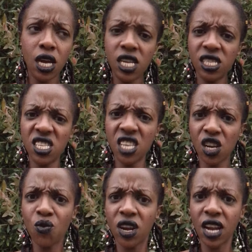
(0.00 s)
into the
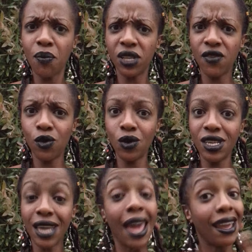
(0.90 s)
second round, I believe it
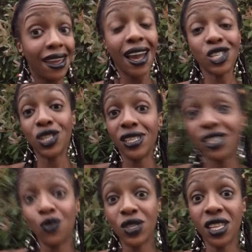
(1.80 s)
was, he actually
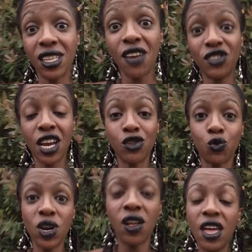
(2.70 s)
landed with left as
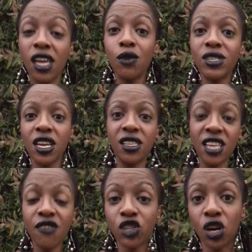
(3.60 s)
well. It was a
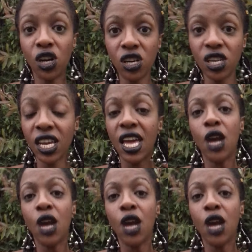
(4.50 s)
left hook.